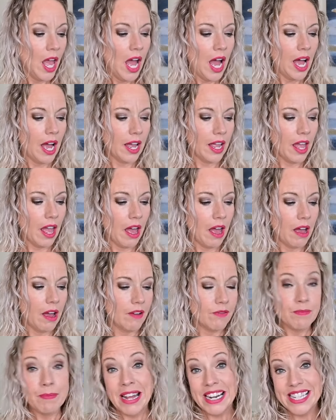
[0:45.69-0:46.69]
I
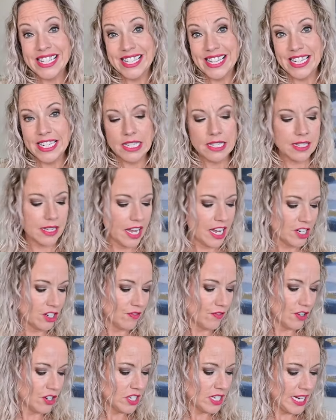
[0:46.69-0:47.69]
have medicine /
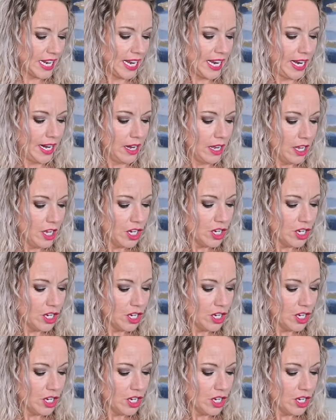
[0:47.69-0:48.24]
first aid,